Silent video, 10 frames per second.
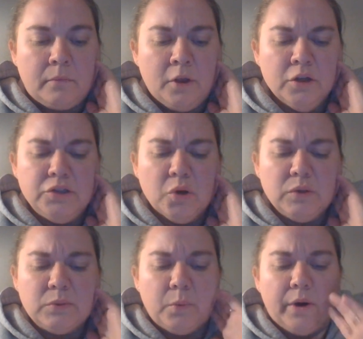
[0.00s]

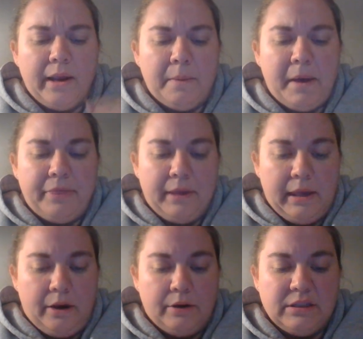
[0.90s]
Adults worry about the
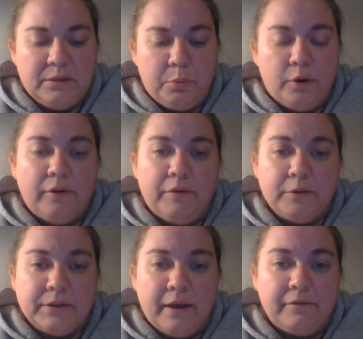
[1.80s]
care and support of
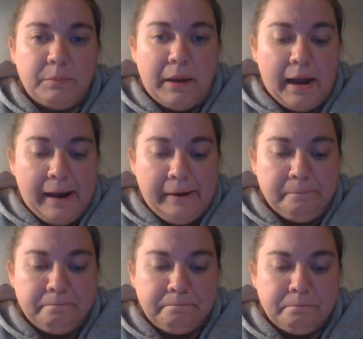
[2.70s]
those left behind.
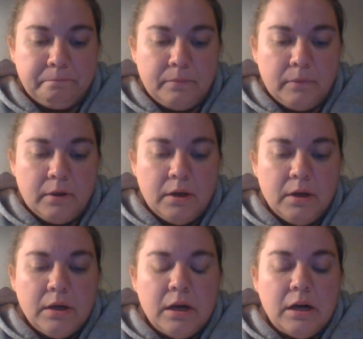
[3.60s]

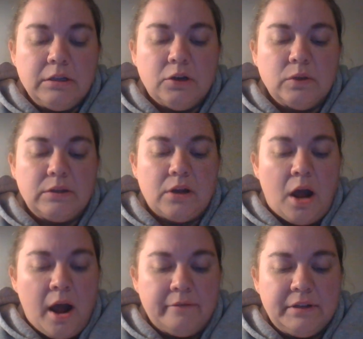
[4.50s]
Adults
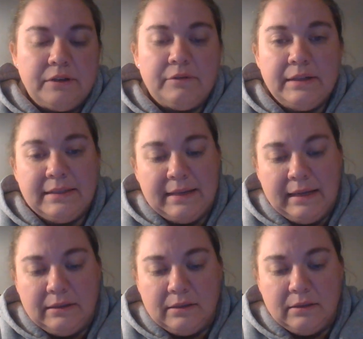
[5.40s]
often
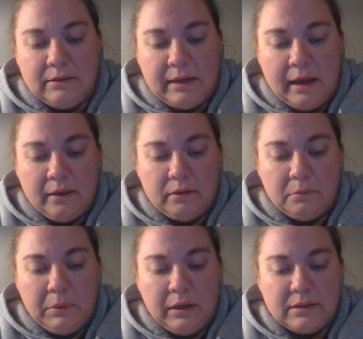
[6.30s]
resent death
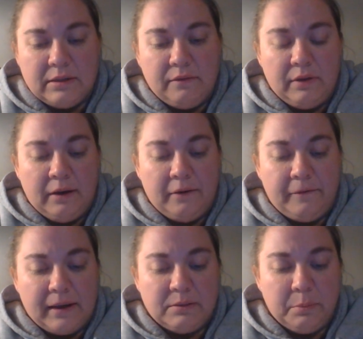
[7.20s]
because it
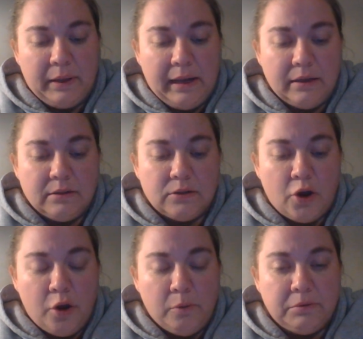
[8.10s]
affects plans,
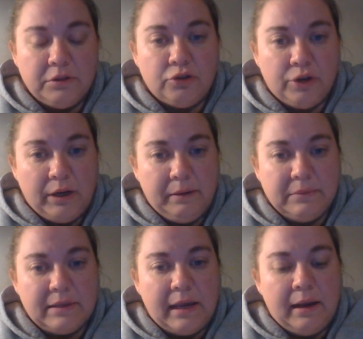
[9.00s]
hopes,
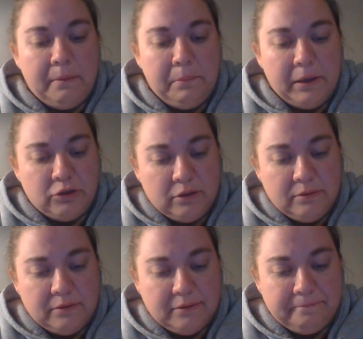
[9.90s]
dreams, and
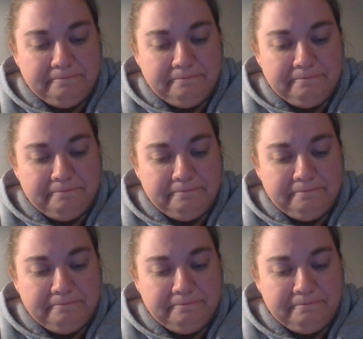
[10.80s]
ambitions.